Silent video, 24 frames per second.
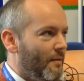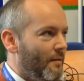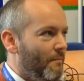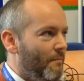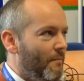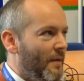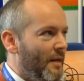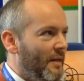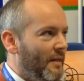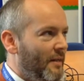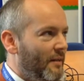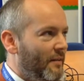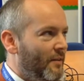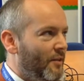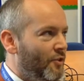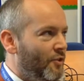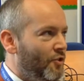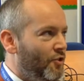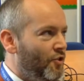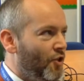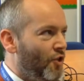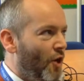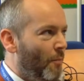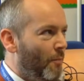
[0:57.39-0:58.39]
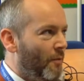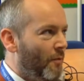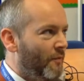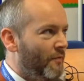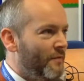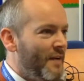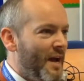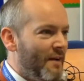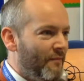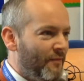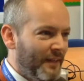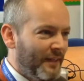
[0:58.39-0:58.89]
make the job of
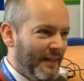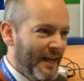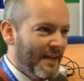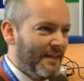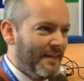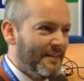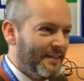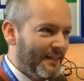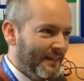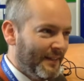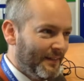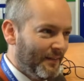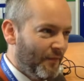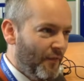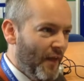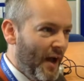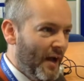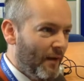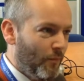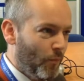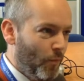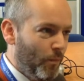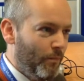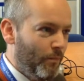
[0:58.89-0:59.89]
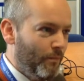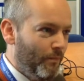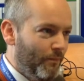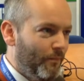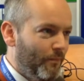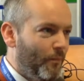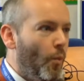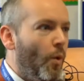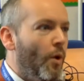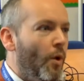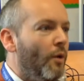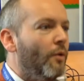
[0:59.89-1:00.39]
navigating that
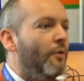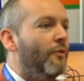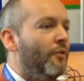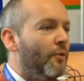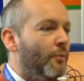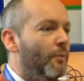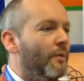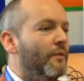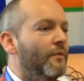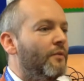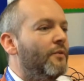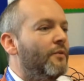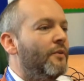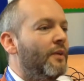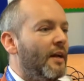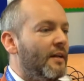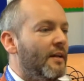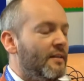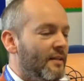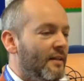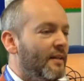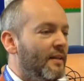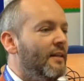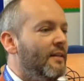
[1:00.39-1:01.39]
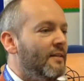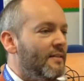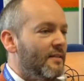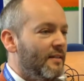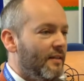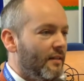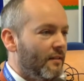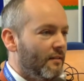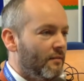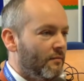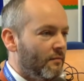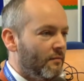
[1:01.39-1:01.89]
world that we've created
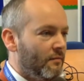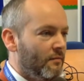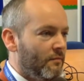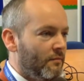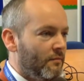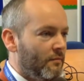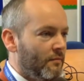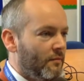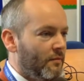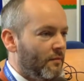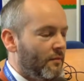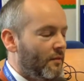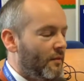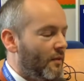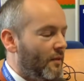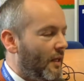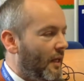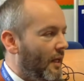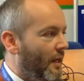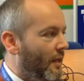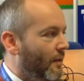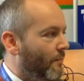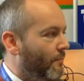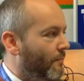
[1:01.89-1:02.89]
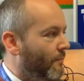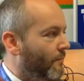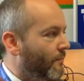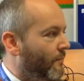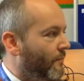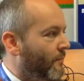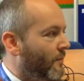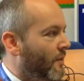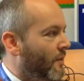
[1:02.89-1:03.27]
easier. Um,